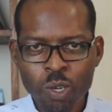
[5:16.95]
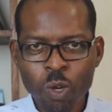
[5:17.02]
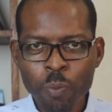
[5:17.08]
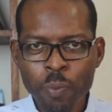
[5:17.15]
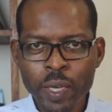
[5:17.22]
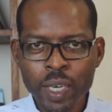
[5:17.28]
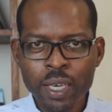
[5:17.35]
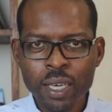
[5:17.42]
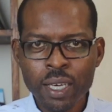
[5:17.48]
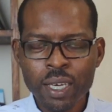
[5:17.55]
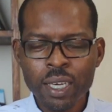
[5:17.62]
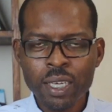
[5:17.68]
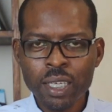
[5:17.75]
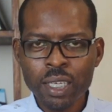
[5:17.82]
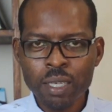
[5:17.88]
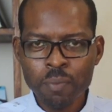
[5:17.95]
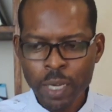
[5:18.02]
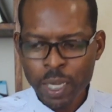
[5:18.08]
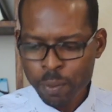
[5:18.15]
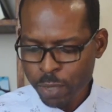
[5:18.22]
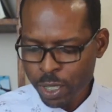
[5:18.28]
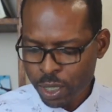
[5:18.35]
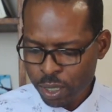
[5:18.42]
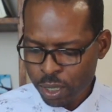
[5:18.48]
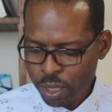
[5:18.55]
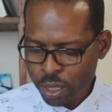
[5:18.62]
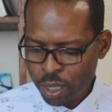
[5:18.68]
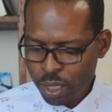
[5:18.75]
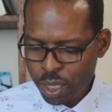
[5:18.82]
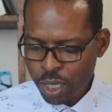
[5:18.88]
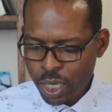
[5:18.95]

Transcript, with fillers: obey the commandments